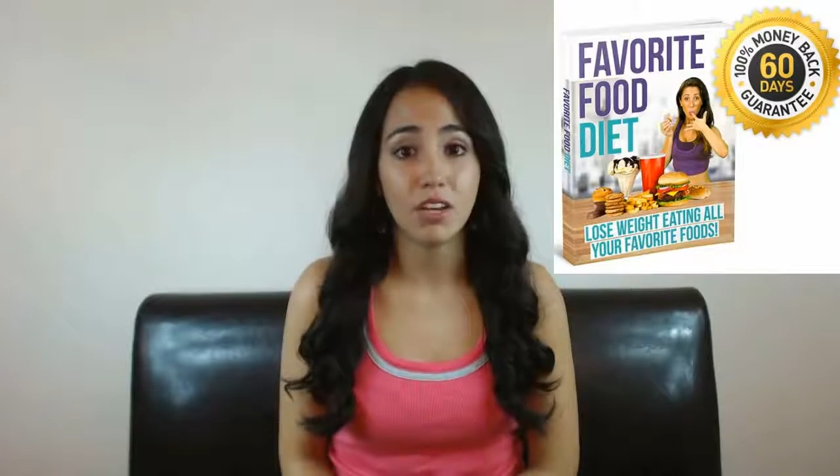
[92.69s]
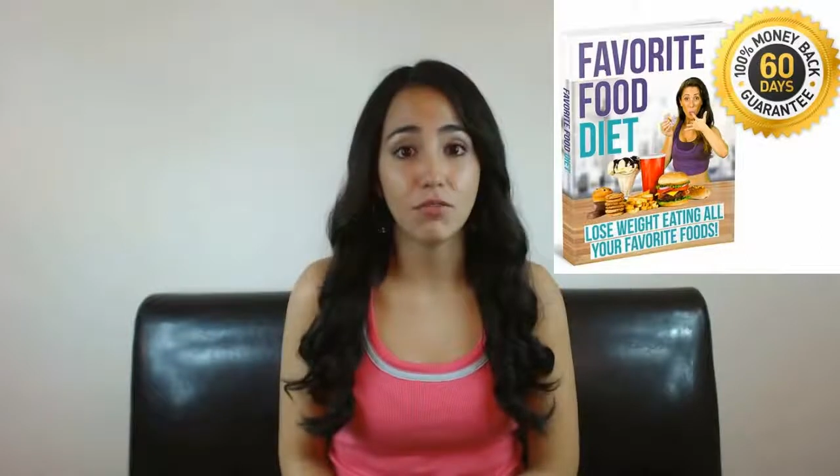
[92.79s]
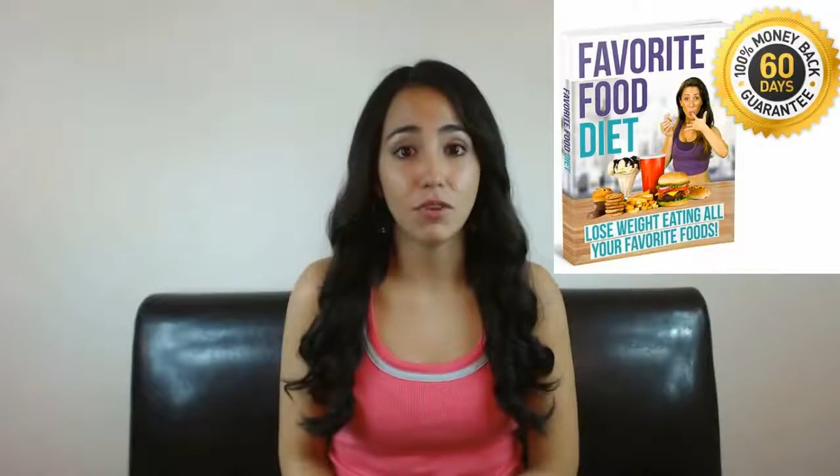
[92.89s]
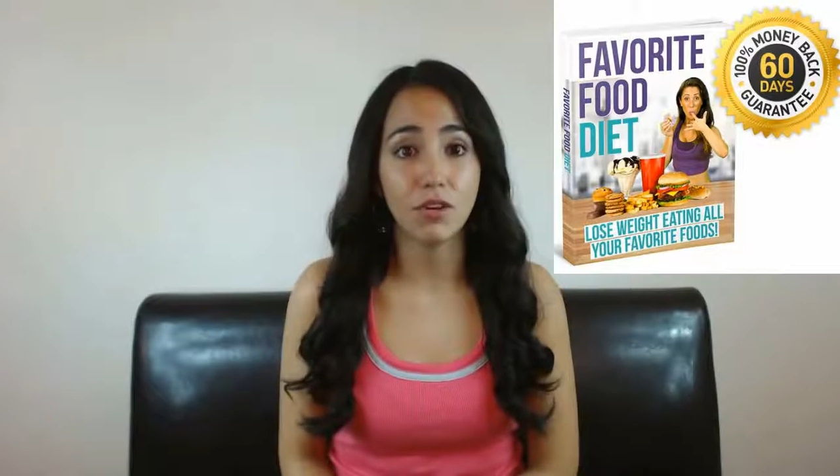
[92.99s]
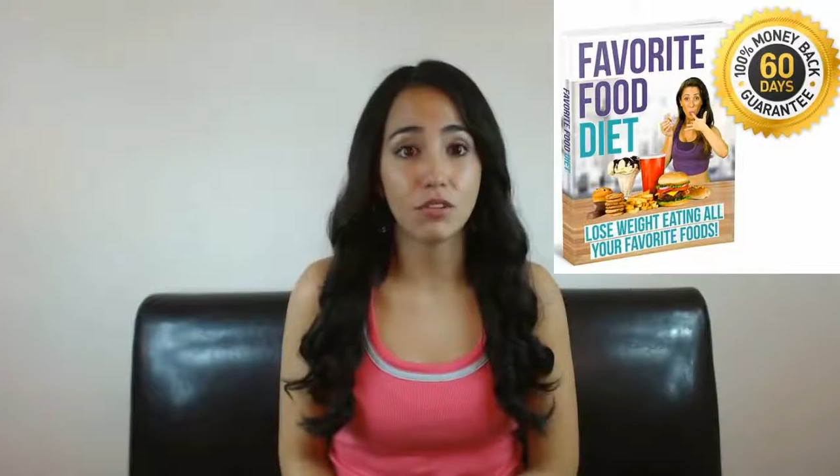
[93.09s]

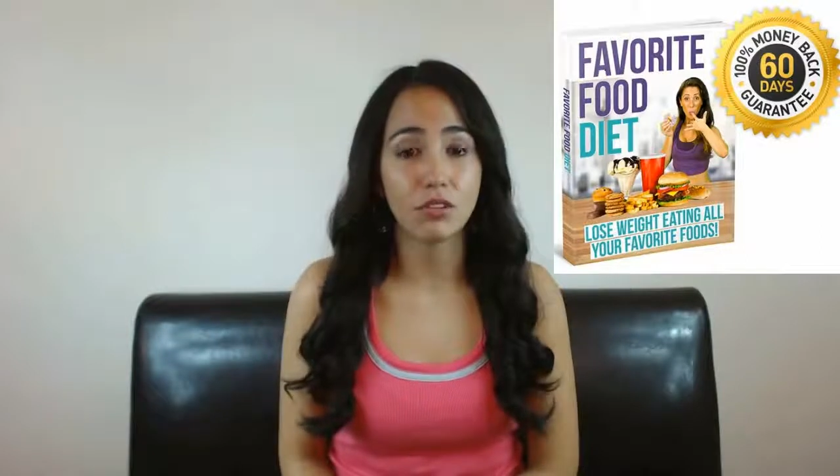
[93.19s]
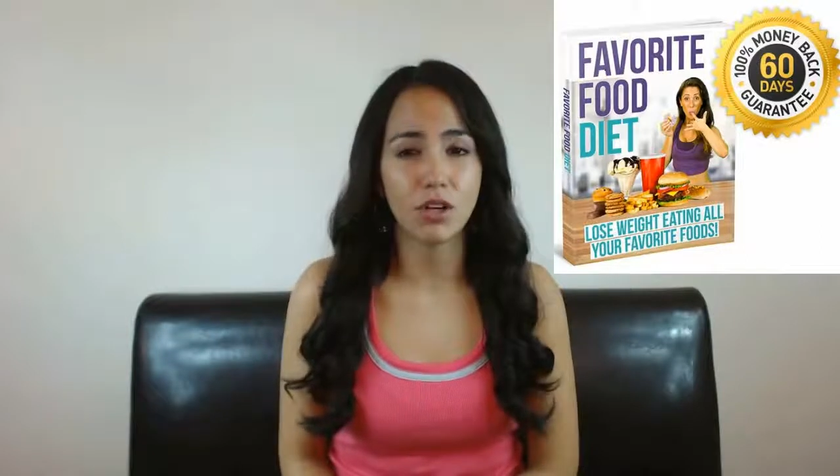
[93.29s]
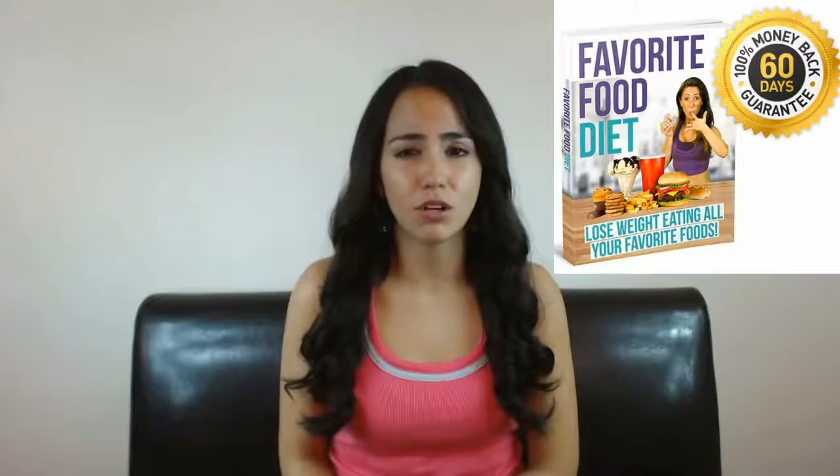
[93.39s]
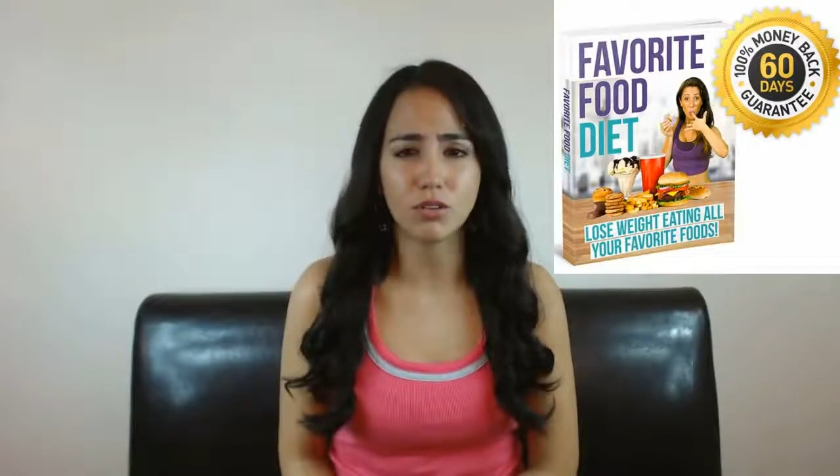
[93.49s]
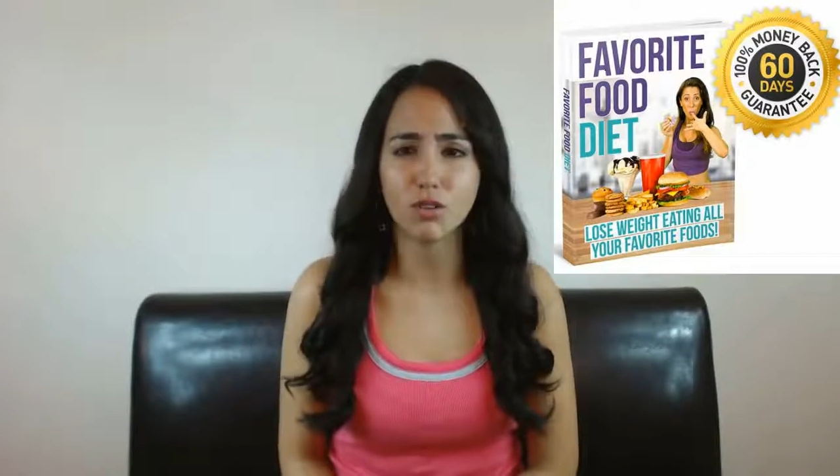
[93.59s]
if you're,
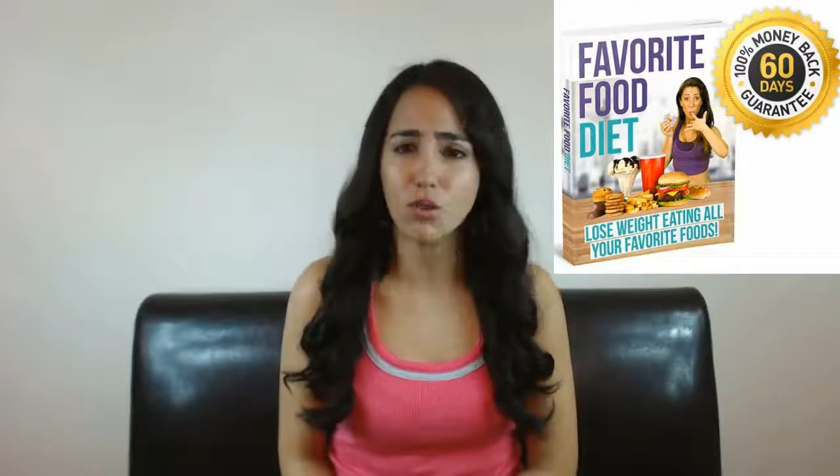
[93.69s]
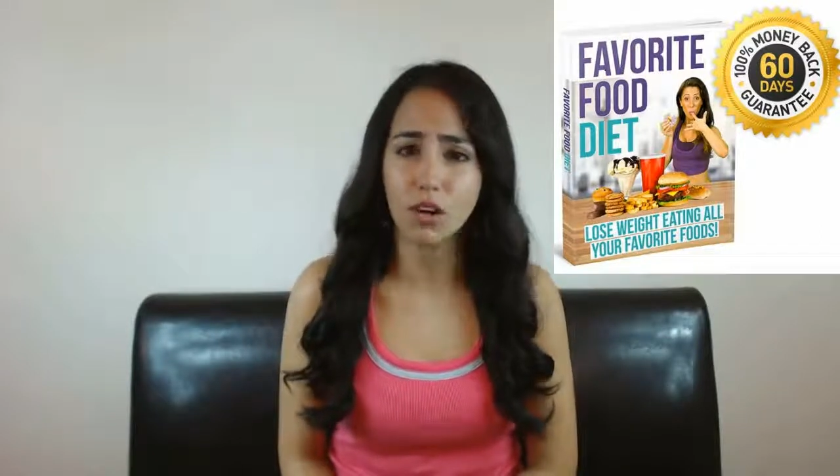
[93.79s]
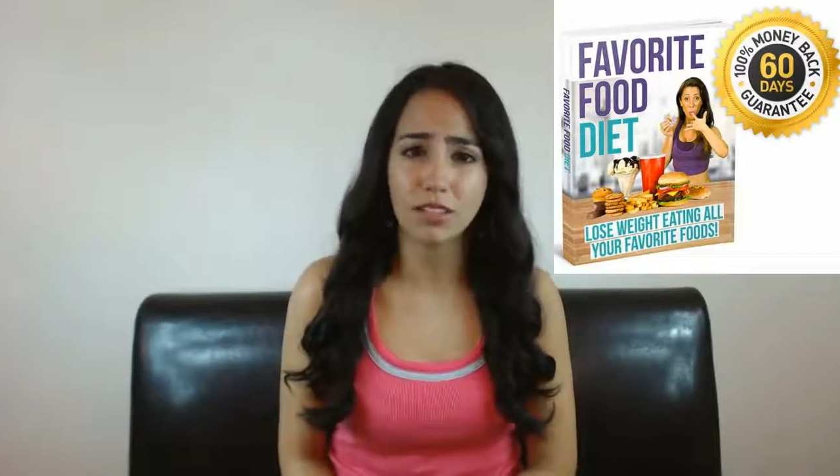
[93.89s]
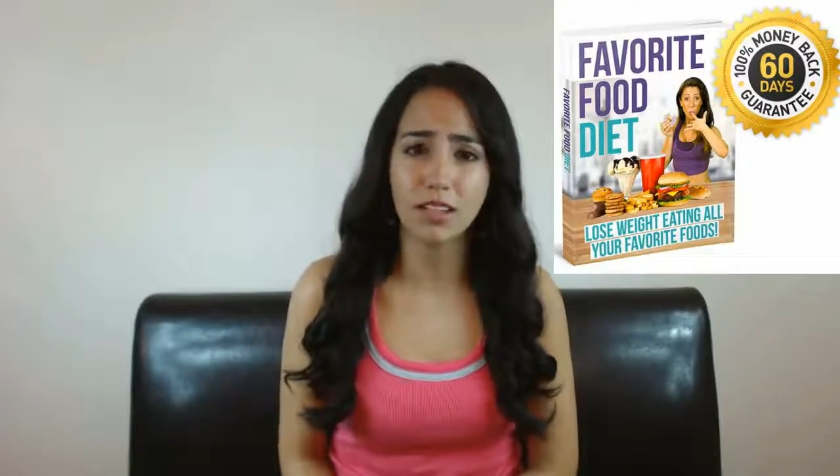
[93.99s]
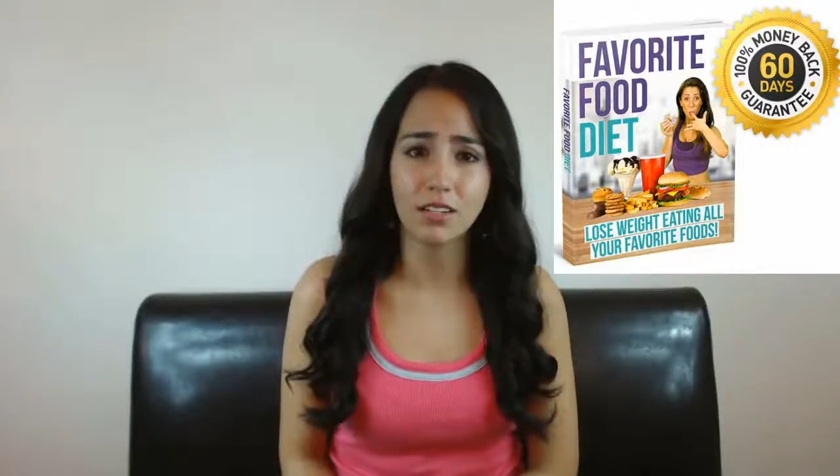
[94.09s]
you know,
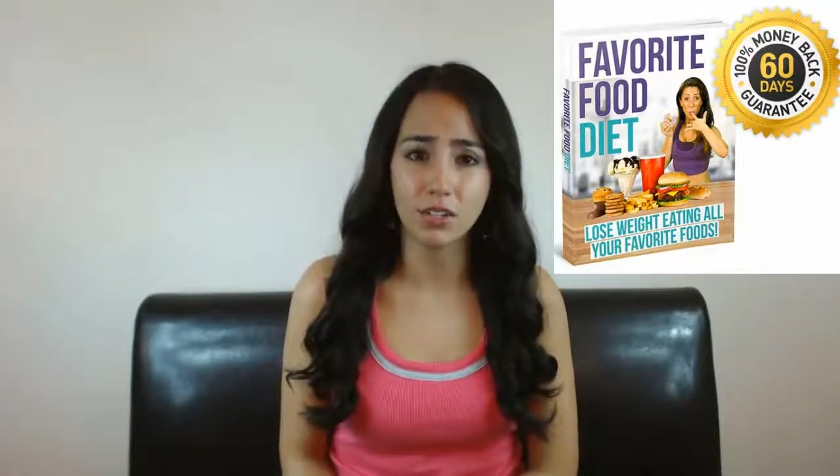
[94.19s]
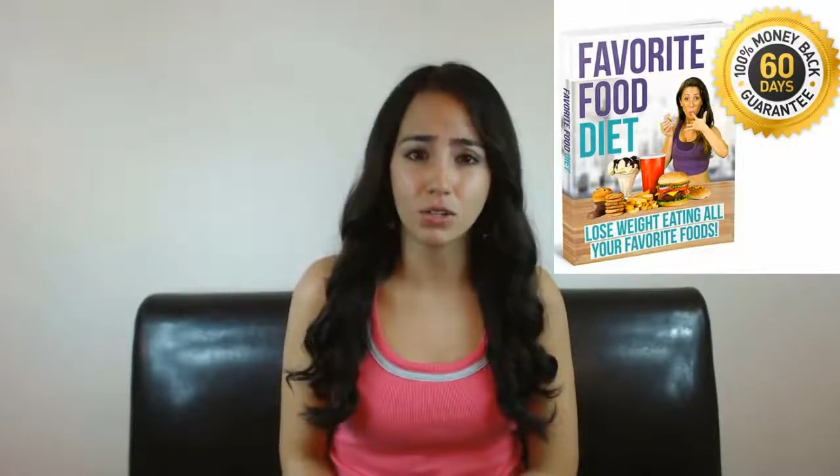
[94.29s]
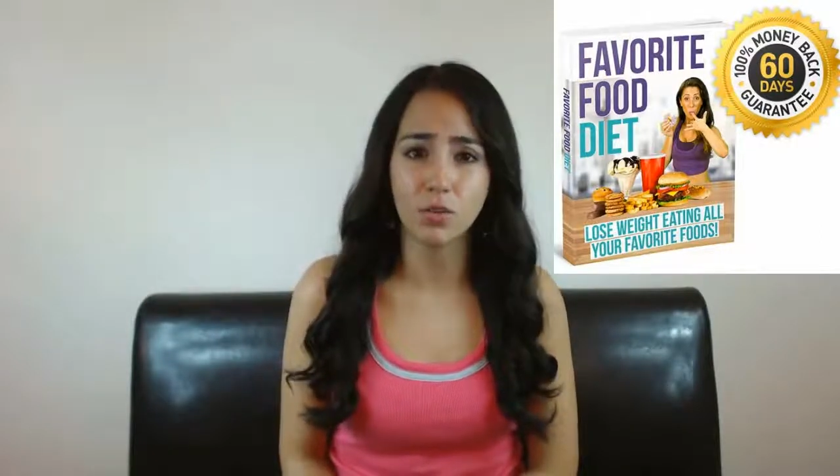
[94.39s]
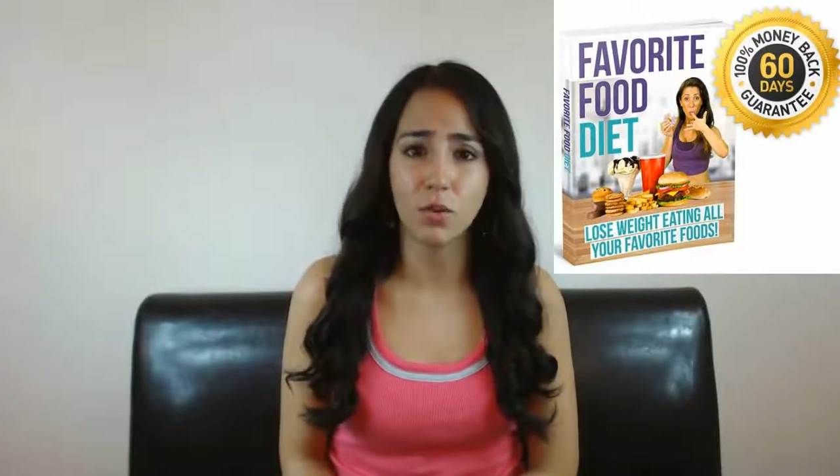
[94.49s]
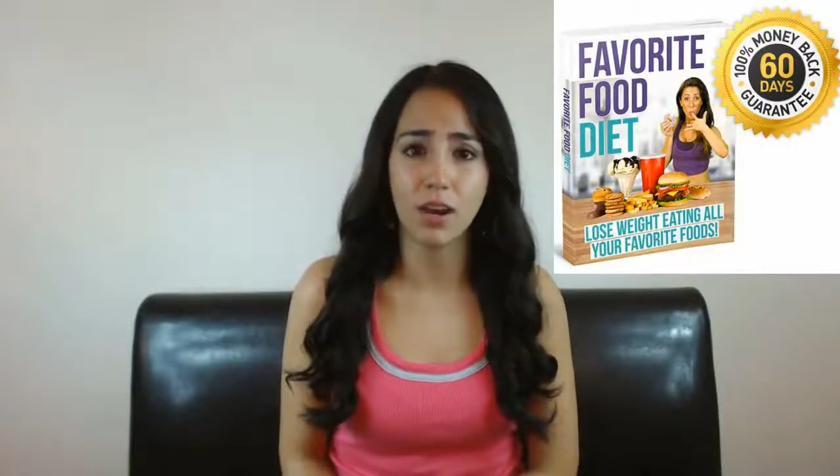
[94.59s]
struggling
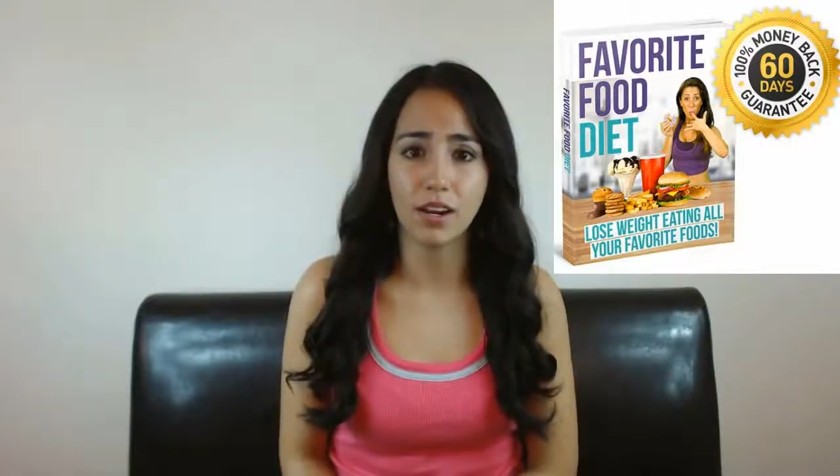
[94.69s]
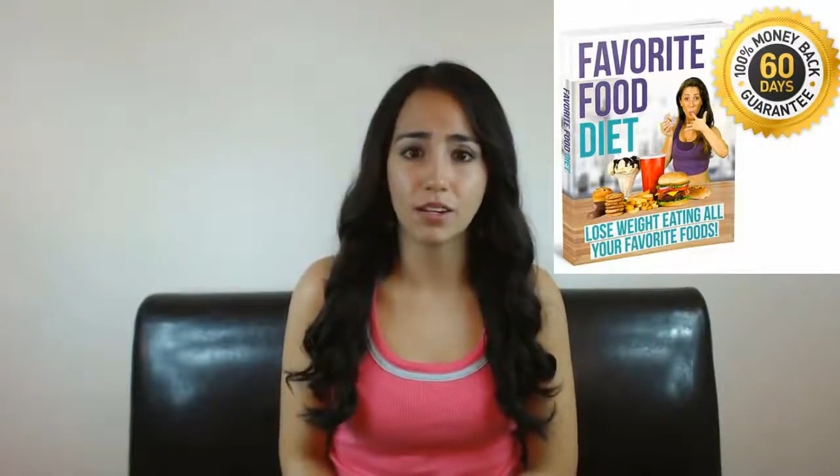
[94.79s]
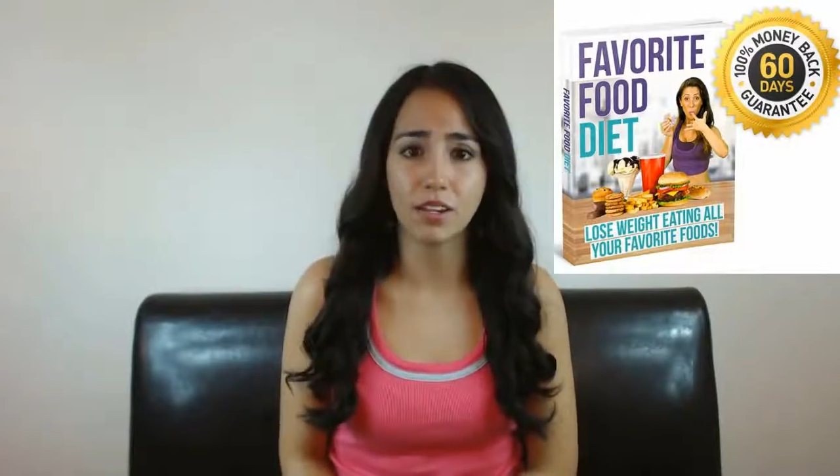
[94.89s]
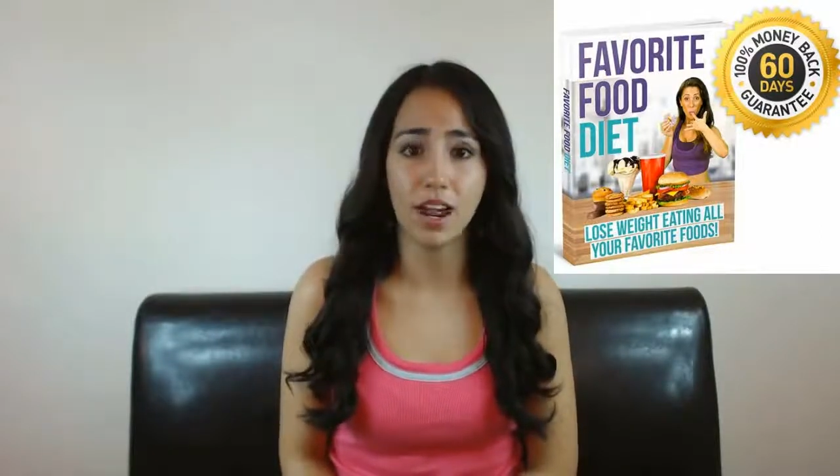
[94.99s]
to lose weight,